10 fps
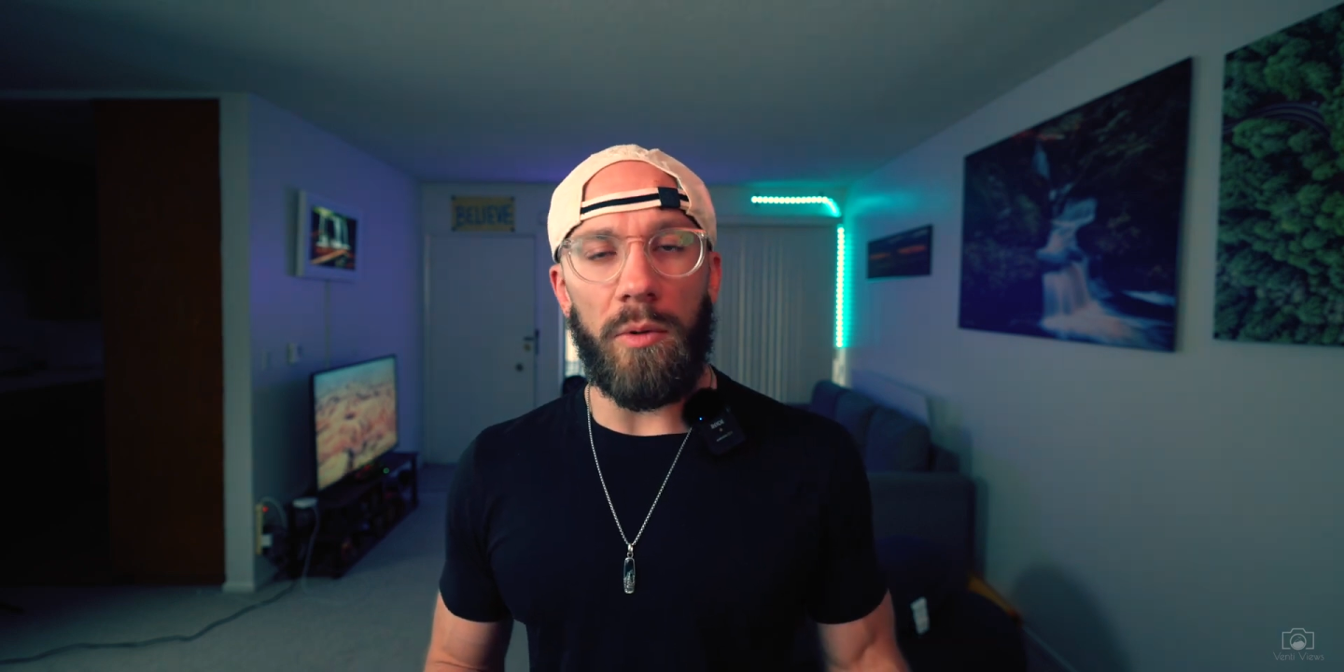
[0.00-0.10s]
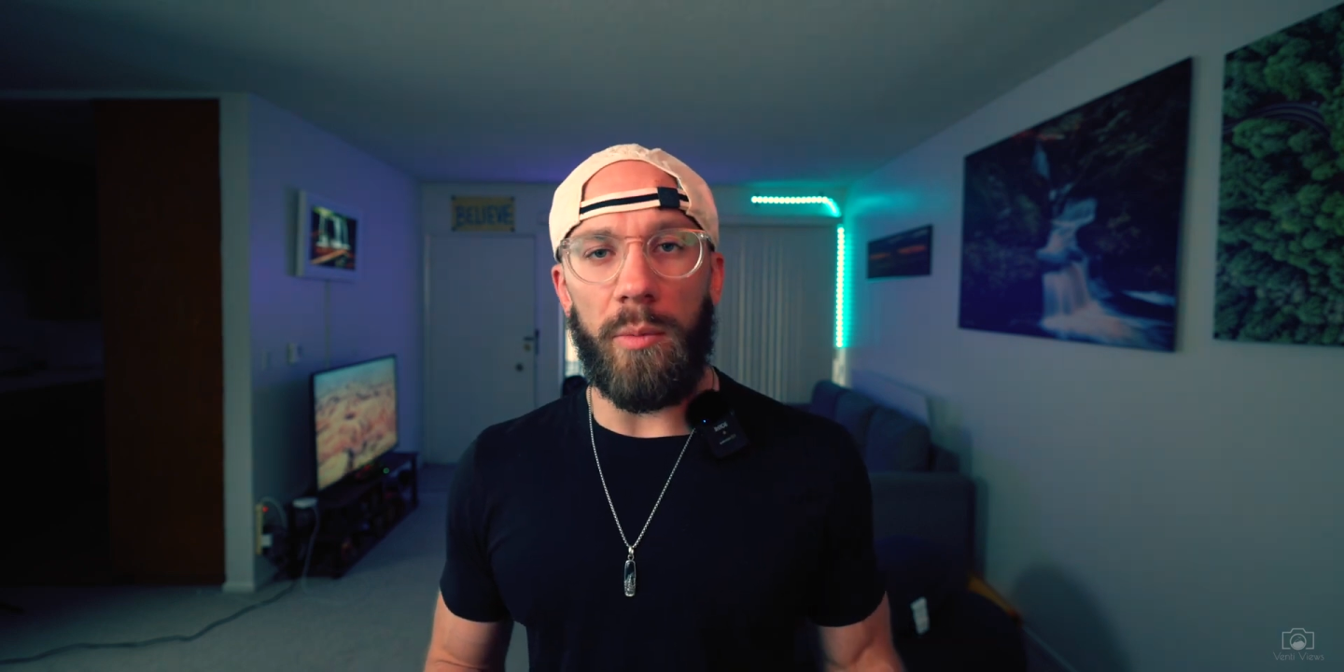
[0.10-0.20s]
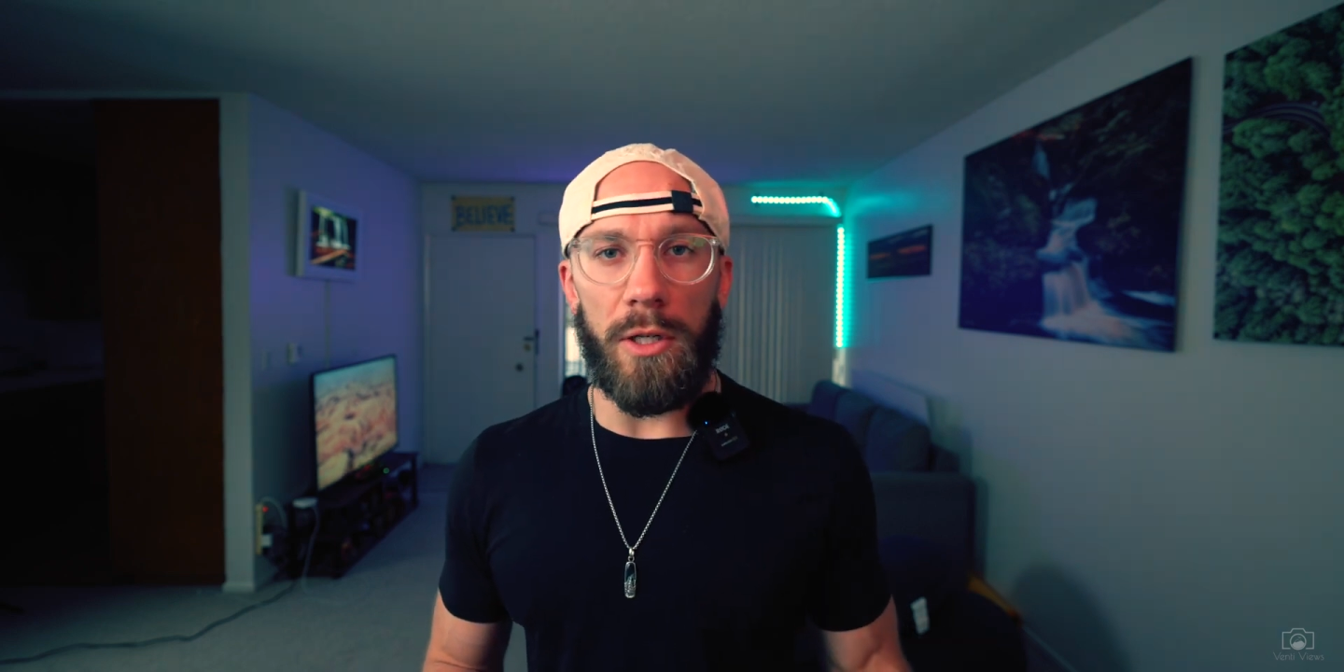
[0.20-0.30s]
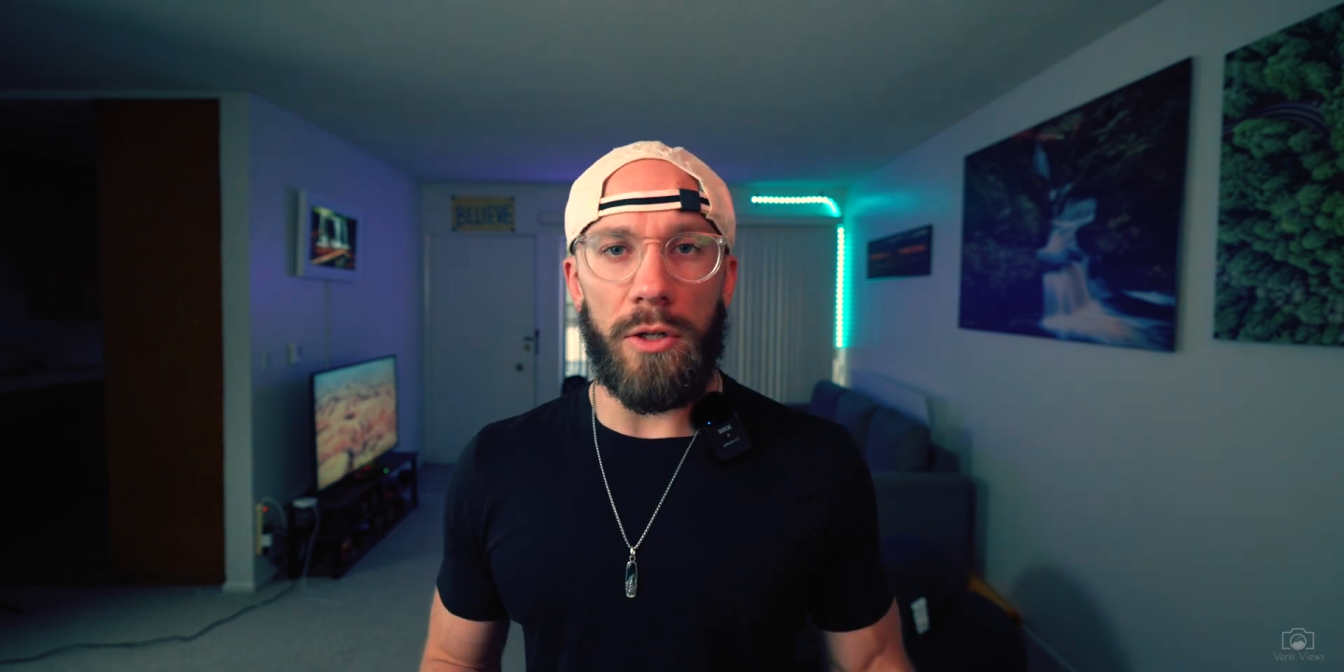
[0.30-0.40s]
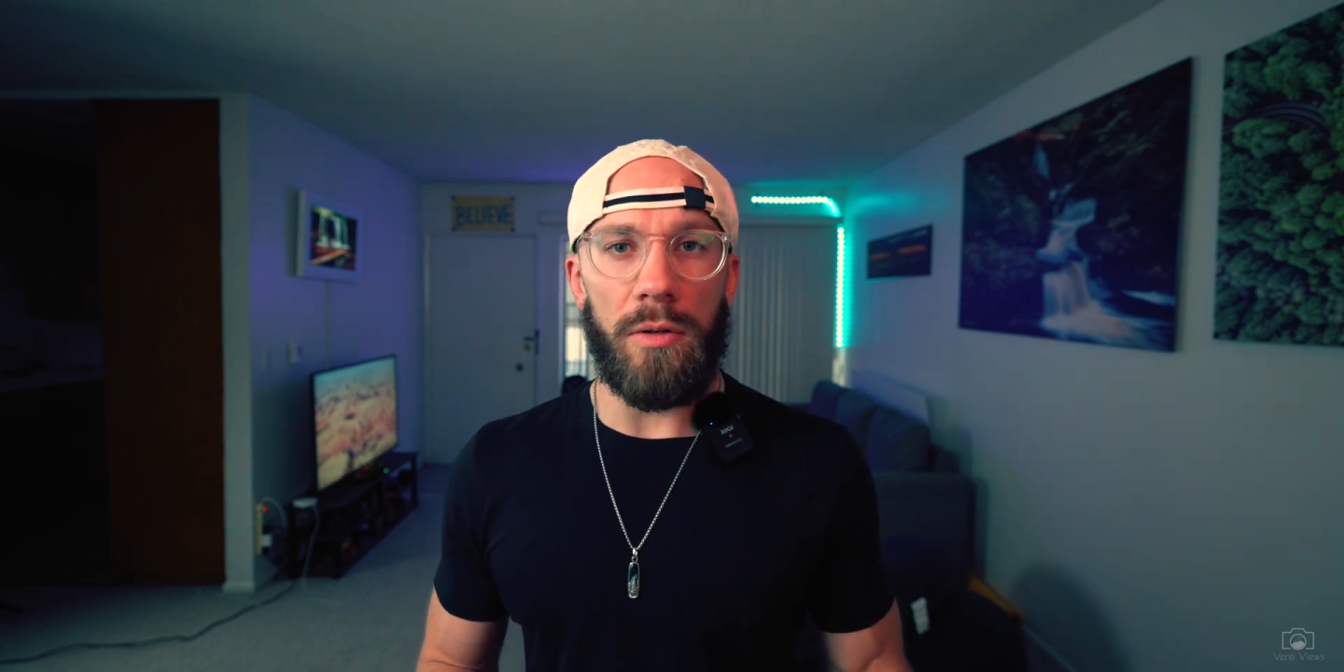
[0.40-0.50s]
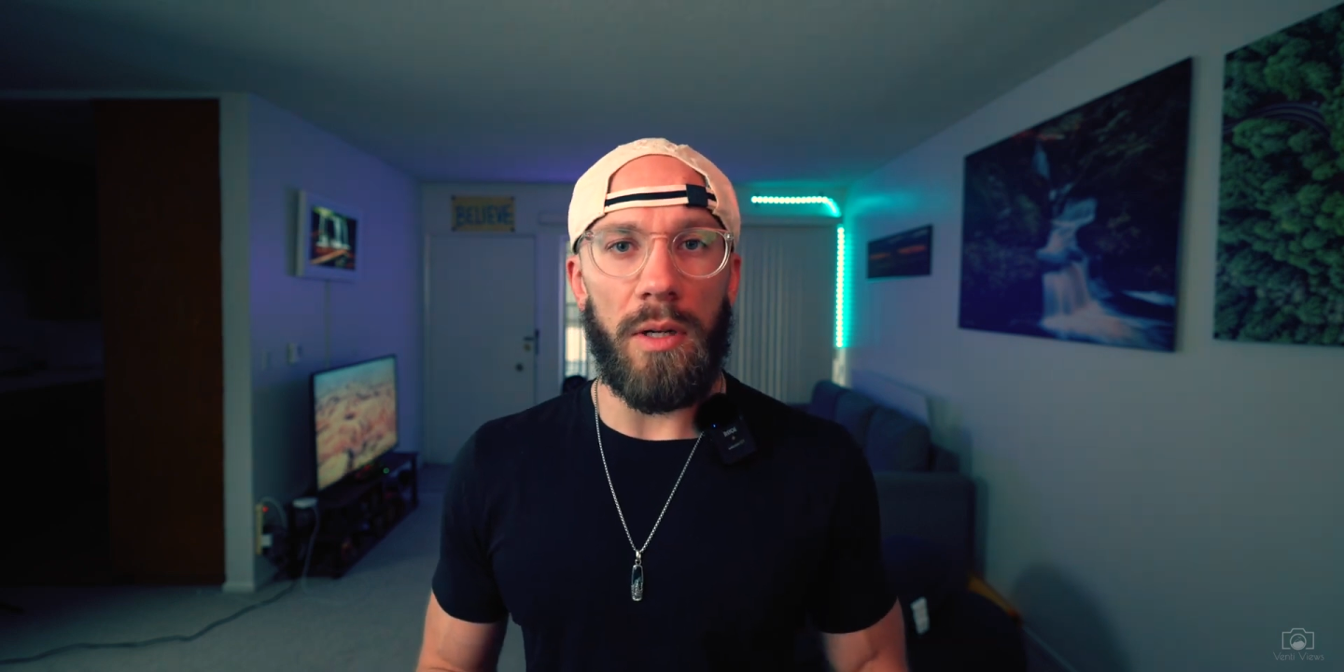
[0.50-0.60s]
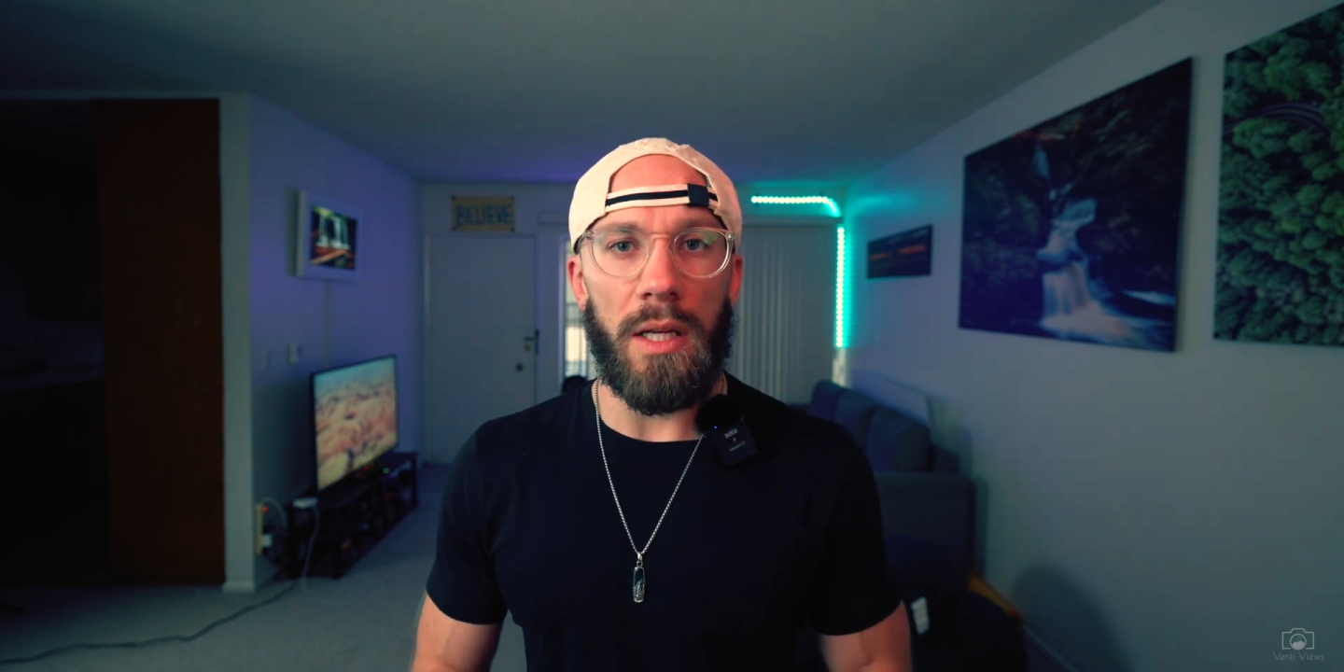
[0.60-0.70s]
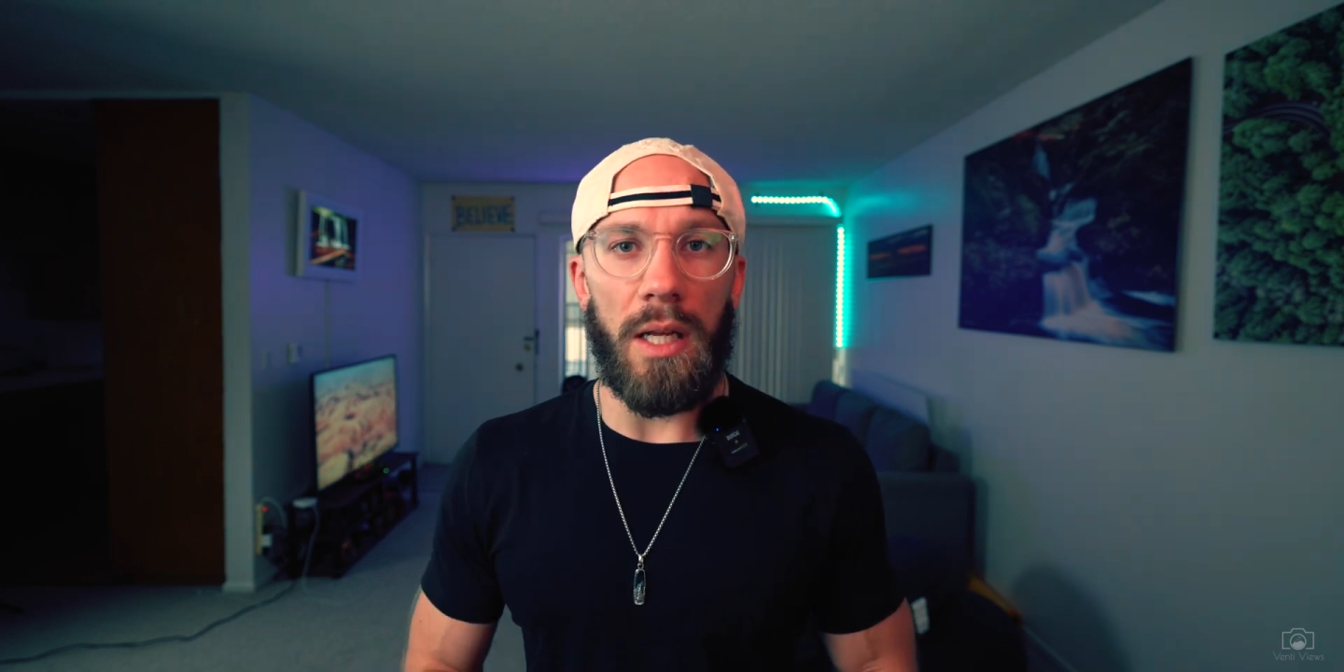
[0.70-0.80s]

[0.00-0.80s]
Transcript: will be shooting